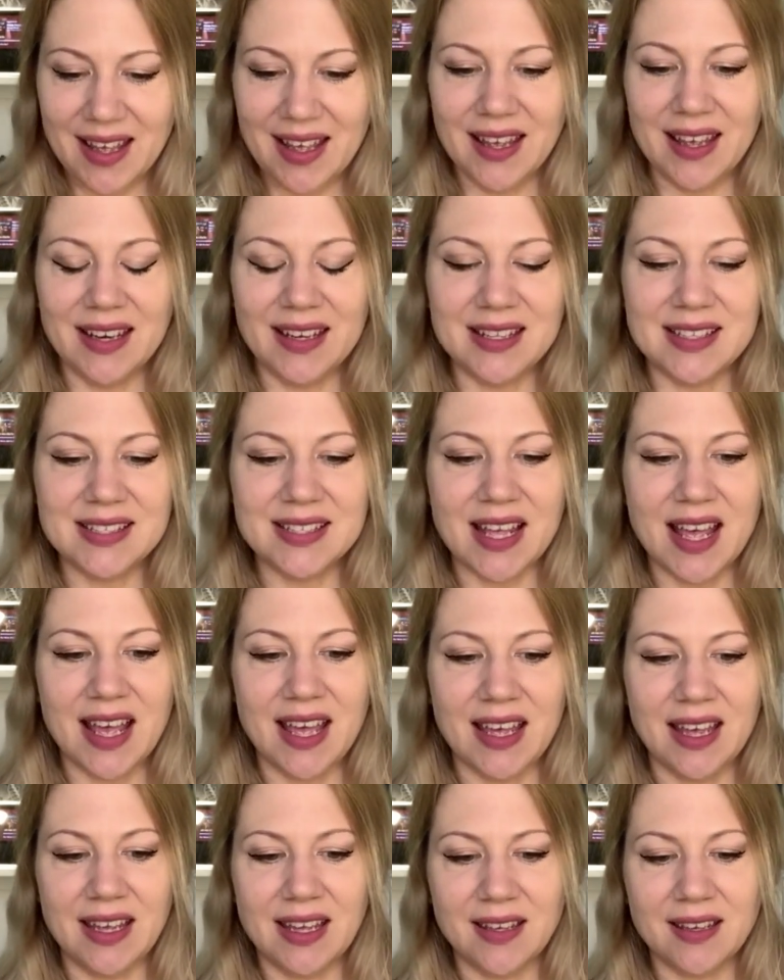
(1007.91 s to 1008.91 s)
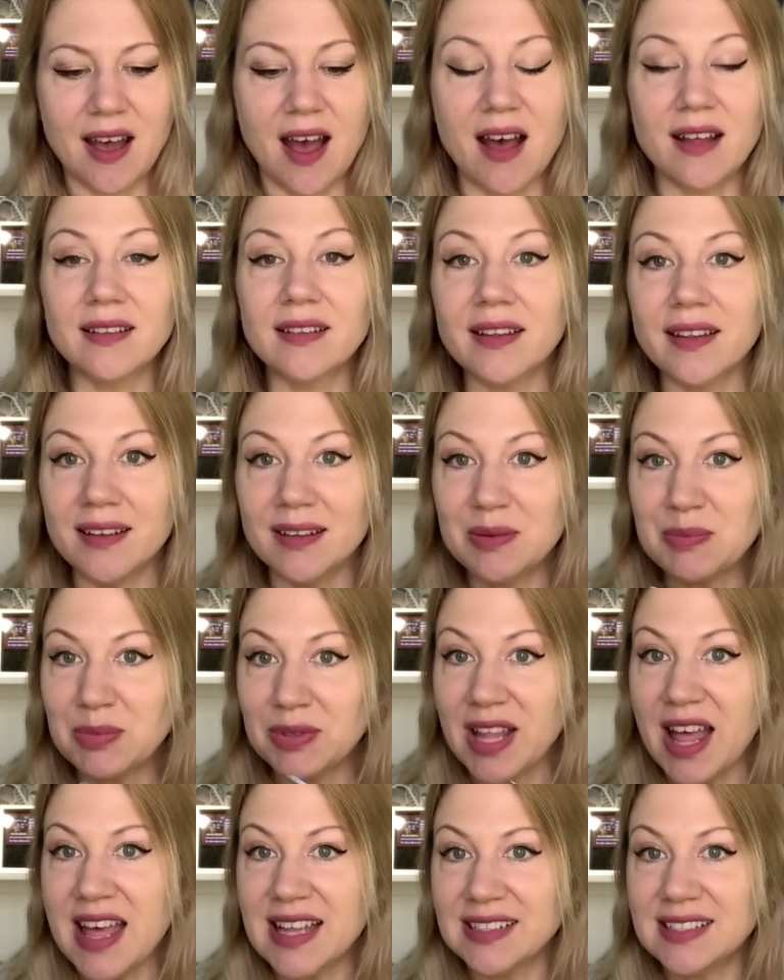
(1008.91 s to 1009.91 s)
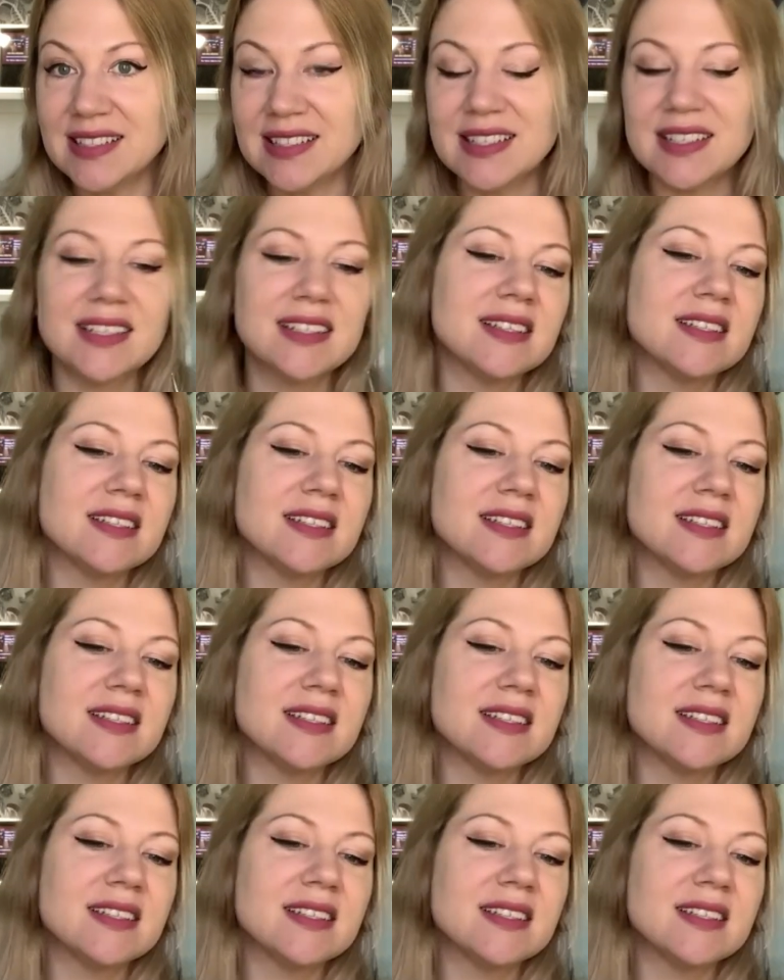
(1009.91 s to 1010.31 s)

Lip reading: It is a cotton linen blend.